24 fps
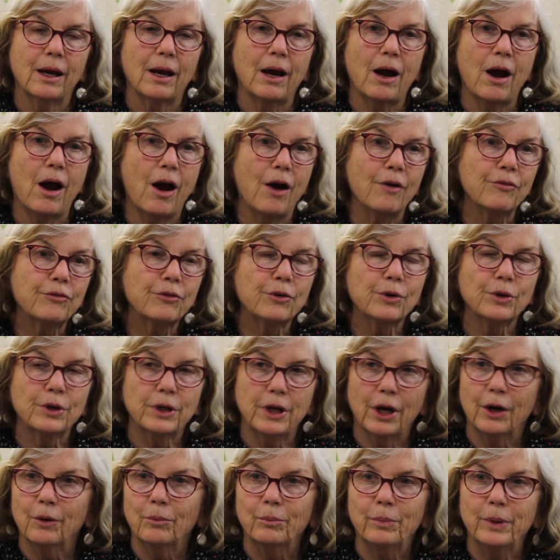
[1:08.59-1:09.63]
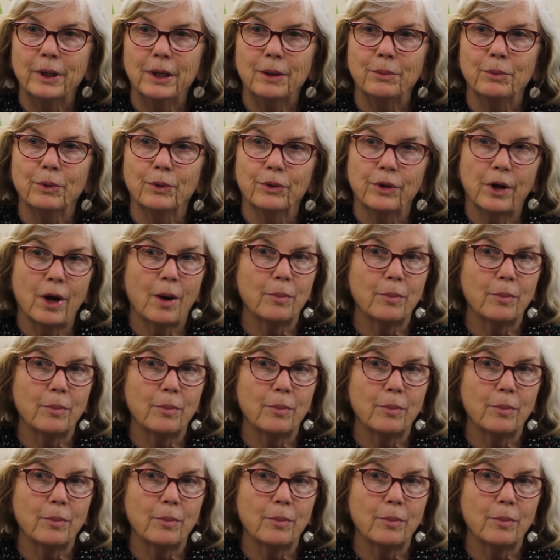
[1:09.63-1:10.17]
offer young people the